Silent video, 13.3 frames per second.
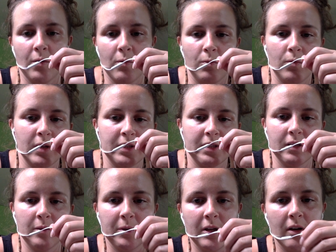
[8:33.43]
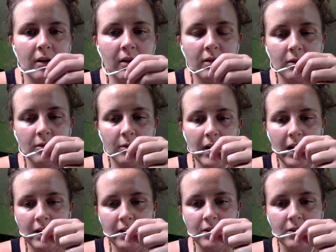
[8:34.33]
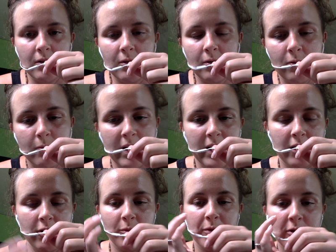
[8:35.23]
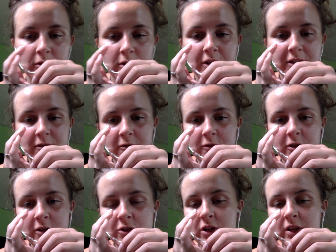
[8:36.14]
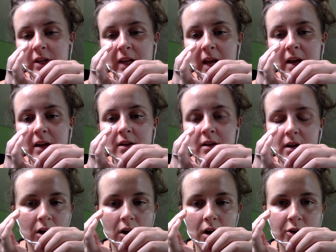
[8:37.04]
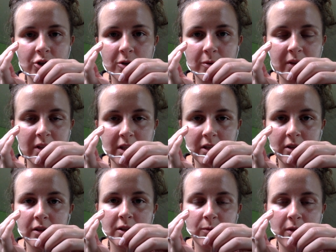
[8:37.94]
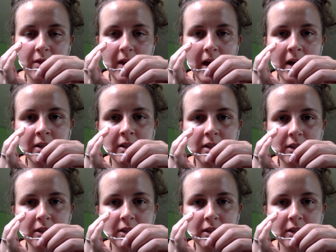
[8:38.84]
What's up, y'all? Okay, so my GoPro lost the footage again. Not sure what the deal is with that.